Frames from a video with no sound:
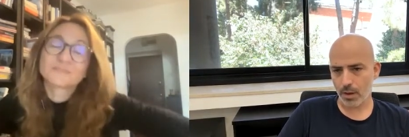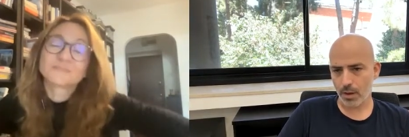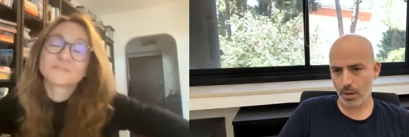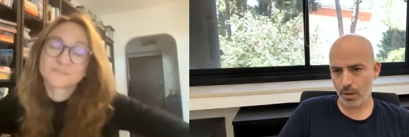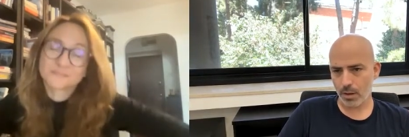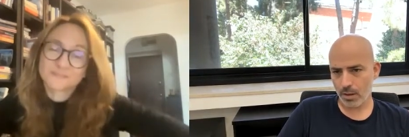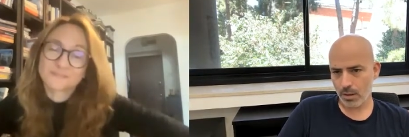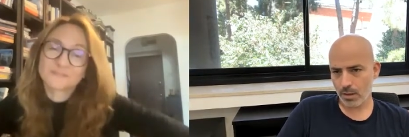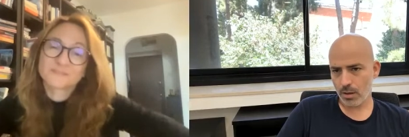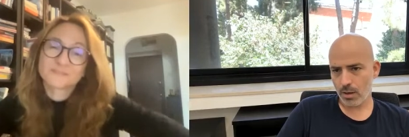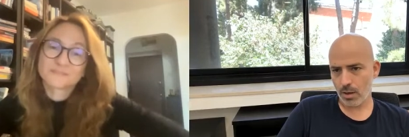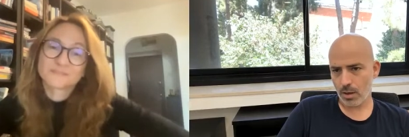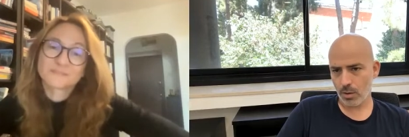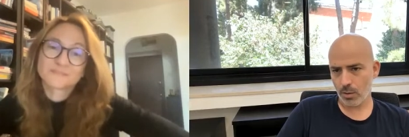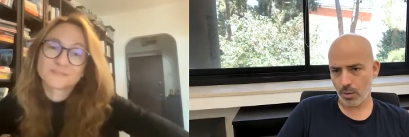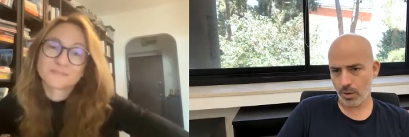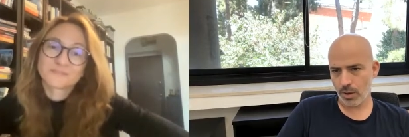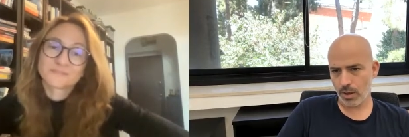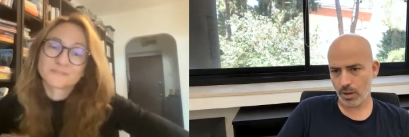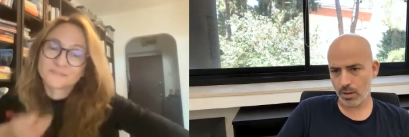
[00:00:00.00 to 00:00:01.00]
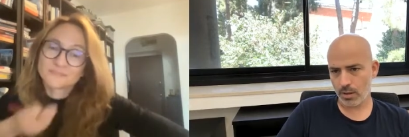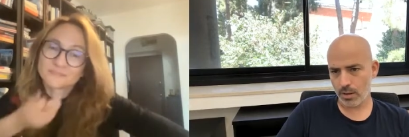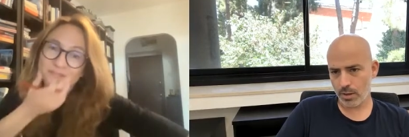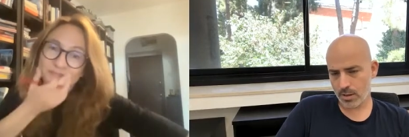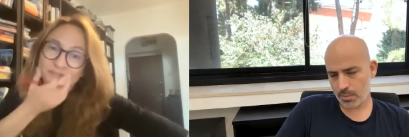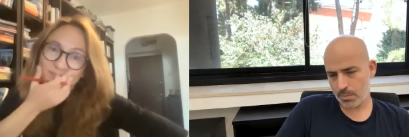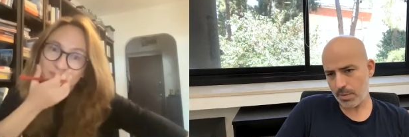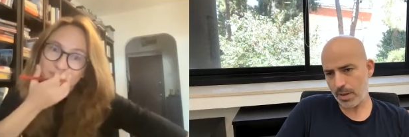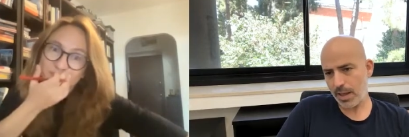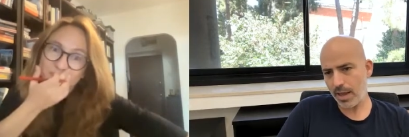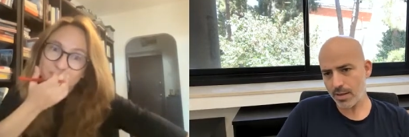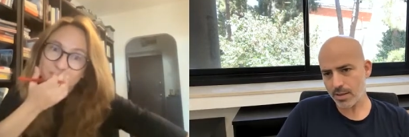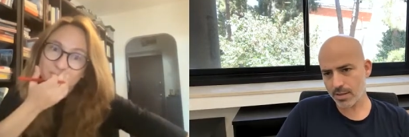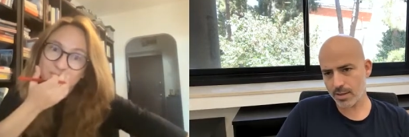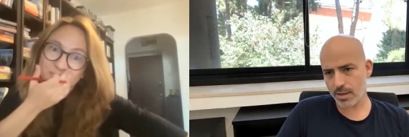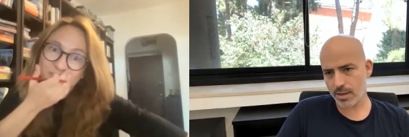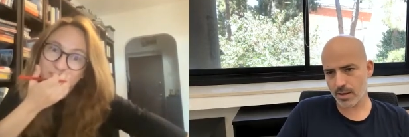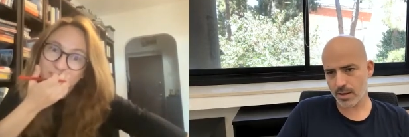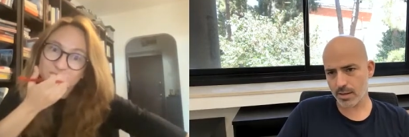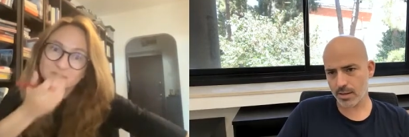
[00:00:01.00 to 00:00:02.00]
Speaker 1: you know, in these
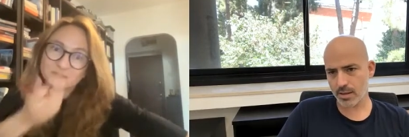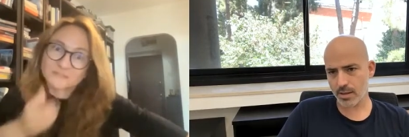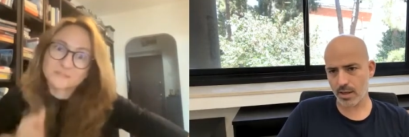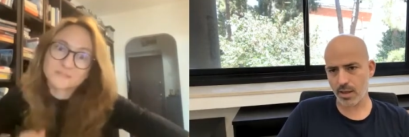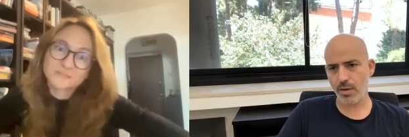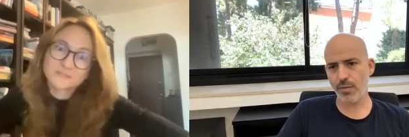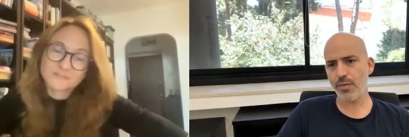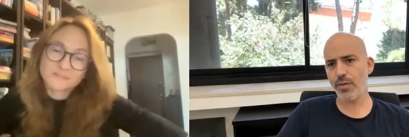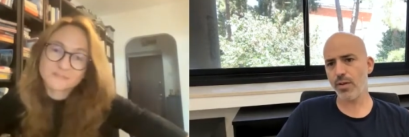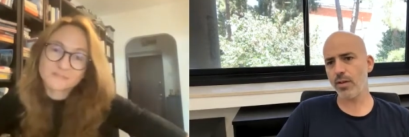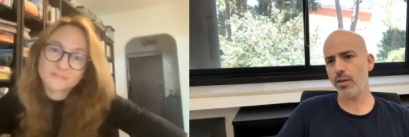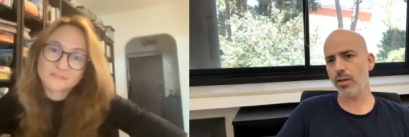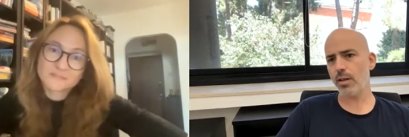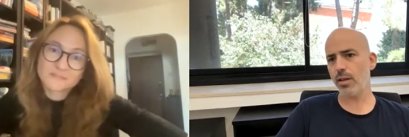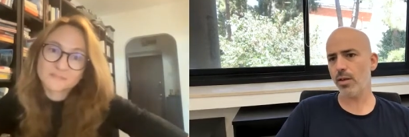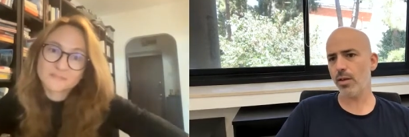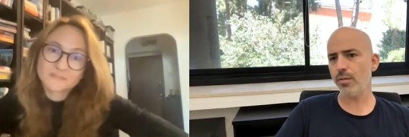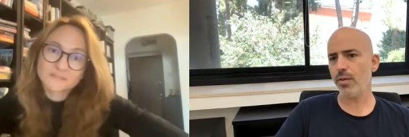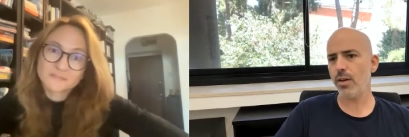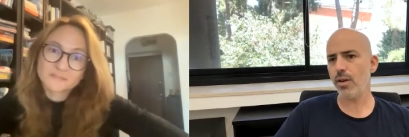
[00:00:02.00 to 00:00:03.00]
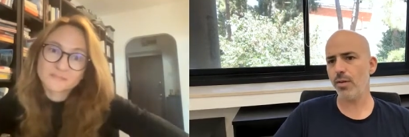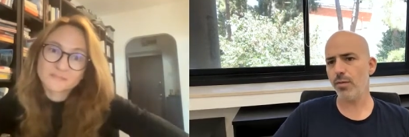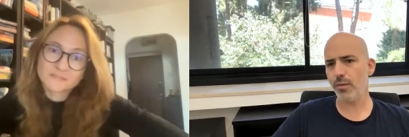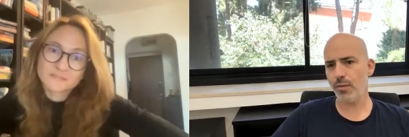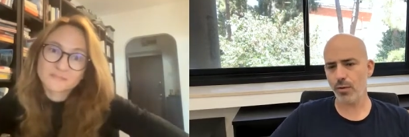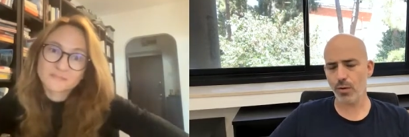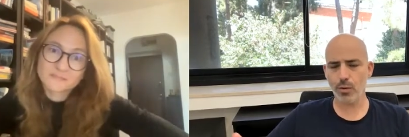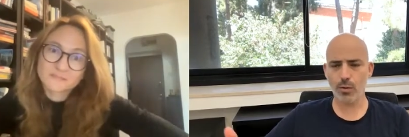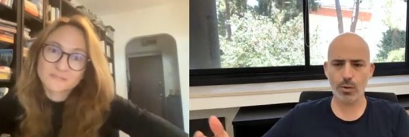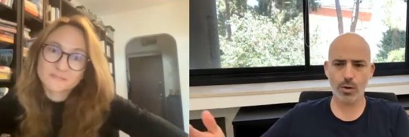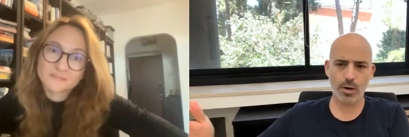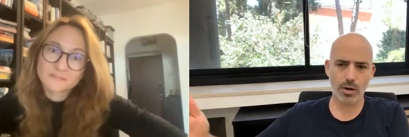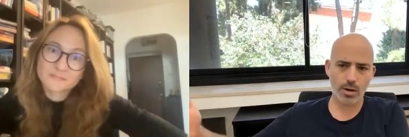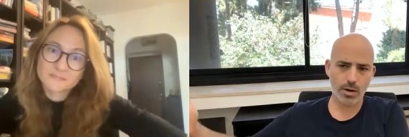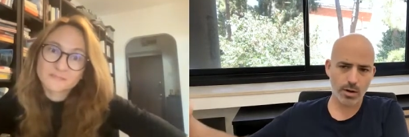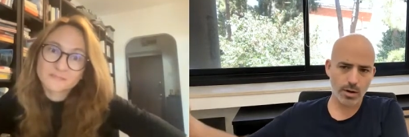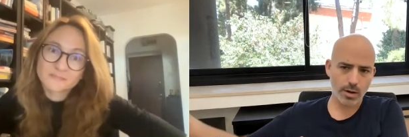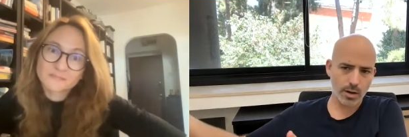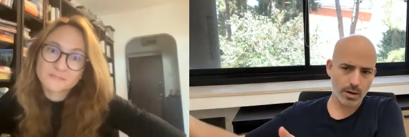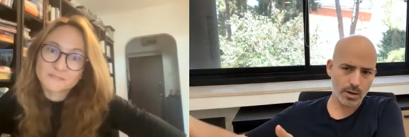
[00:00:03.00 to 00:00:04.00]
places, even even if you
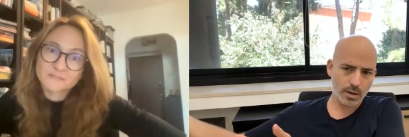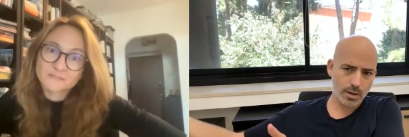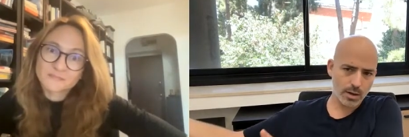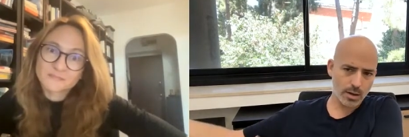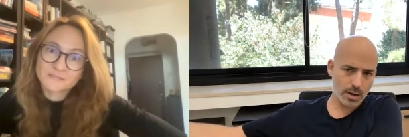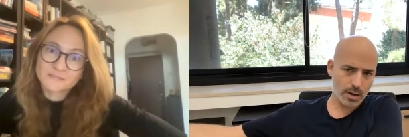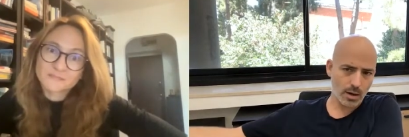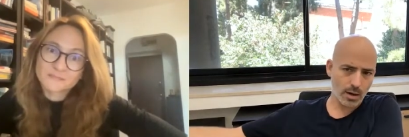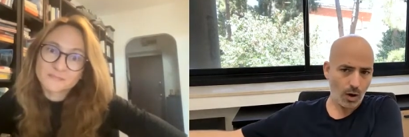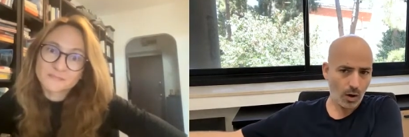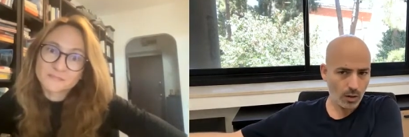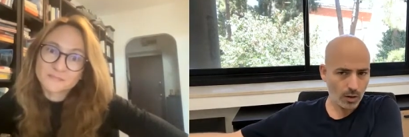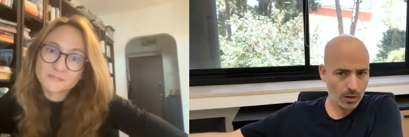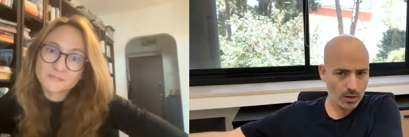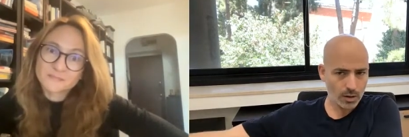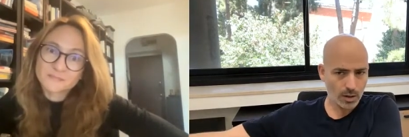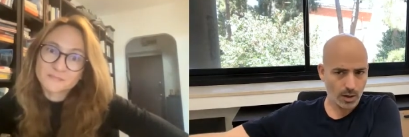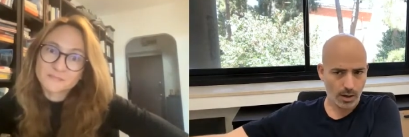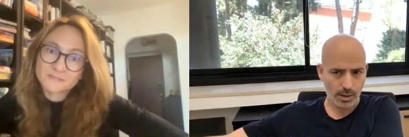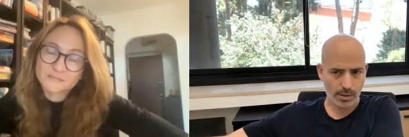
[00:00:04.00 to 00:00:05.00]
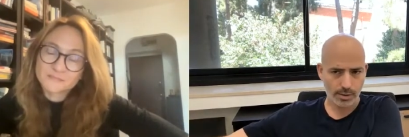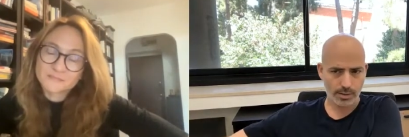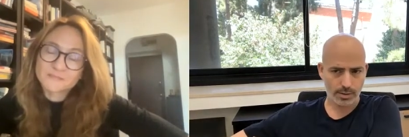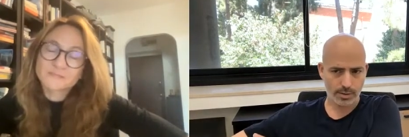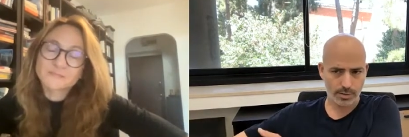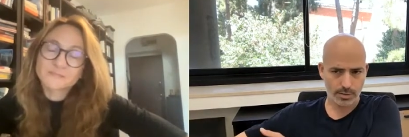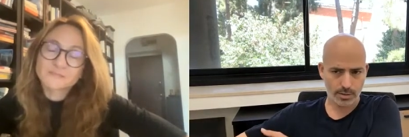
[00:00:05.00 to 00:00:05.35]
were in the Holocaust.